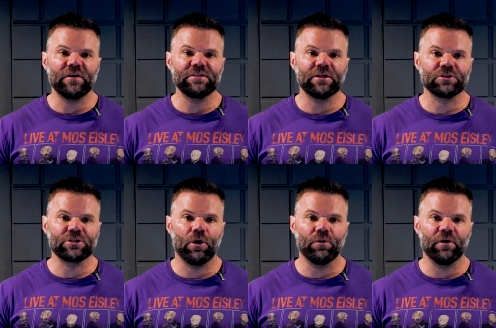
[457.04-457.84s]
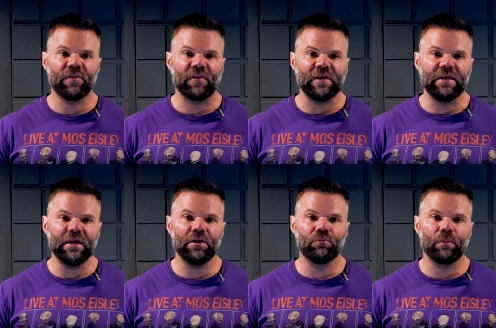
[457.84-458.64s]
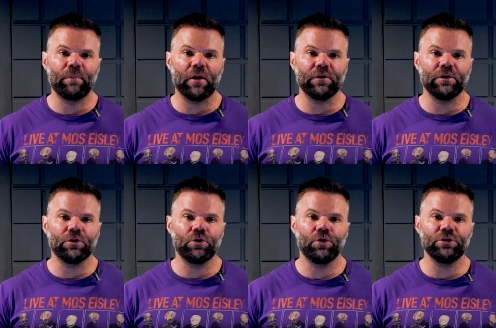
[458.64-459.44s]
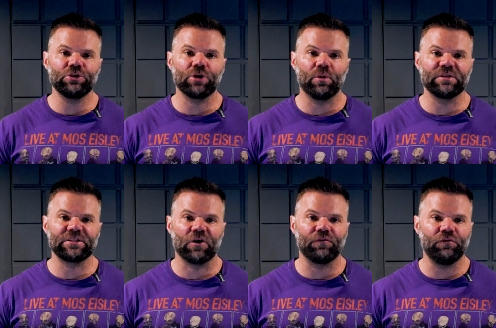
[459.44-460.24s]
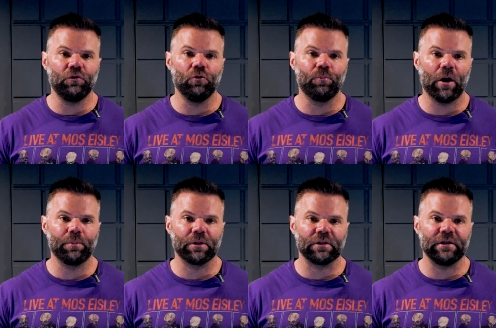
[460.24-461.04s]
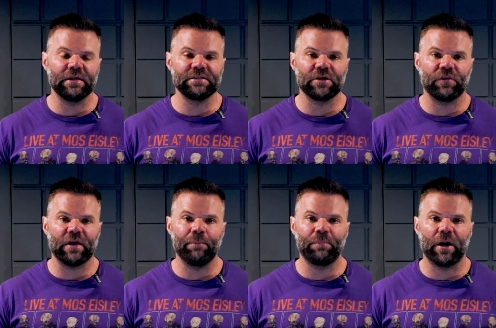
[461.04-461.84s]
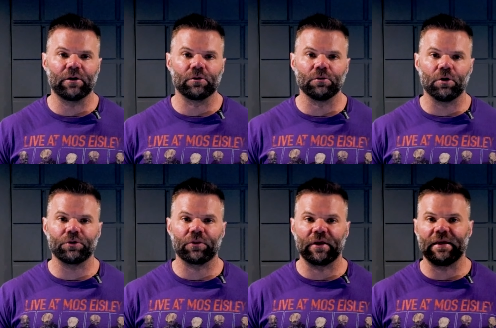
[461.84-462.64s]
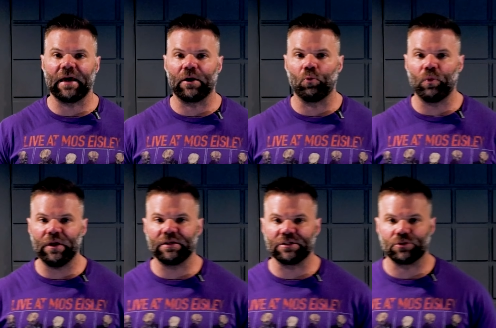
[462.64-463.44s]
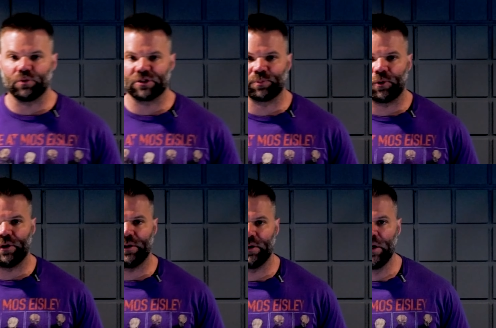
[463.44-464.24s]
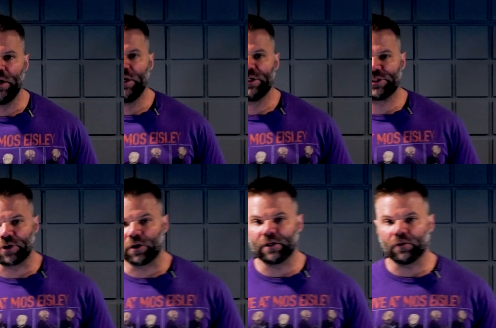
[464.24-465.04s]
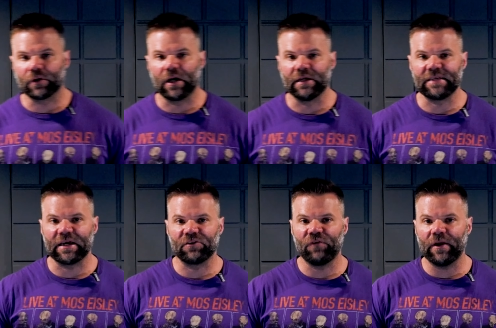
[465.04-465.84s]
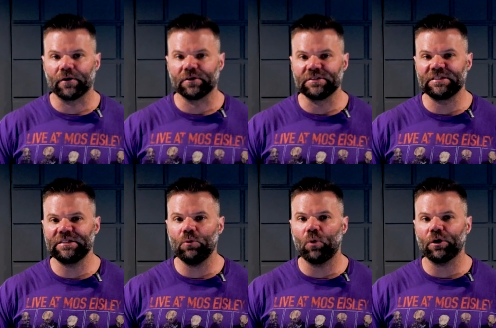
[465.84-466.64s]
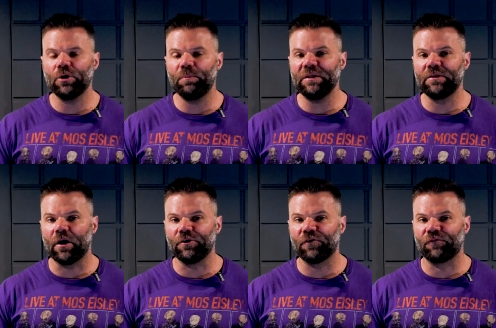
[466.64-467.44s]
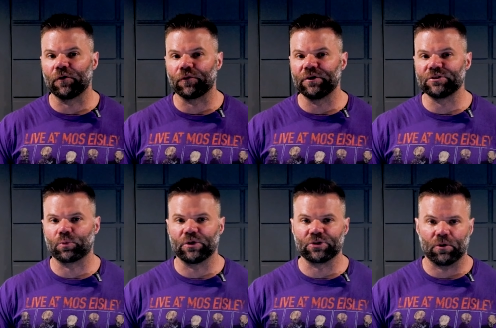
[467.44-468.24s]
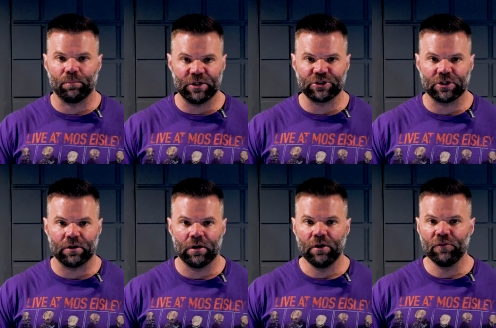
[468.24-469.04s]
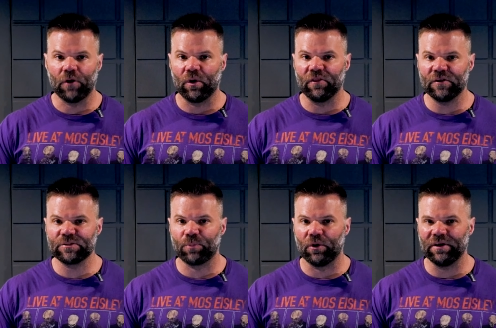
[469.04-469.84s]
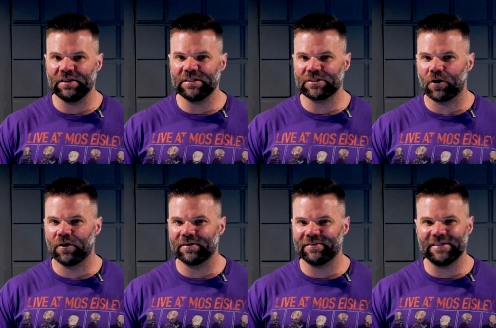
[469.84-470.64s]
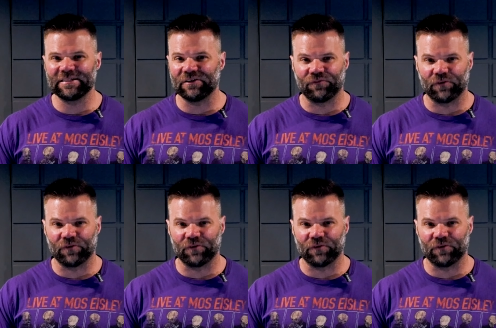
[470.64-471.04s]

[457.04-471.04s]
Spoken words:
then tells Kota that the hidden rebellion couldn't show itself too publicly until the Empire looked like it had a weakness to exploit. Starkiller contacts Vader to see what could be done to further his original mission, though at this point, his heart isn't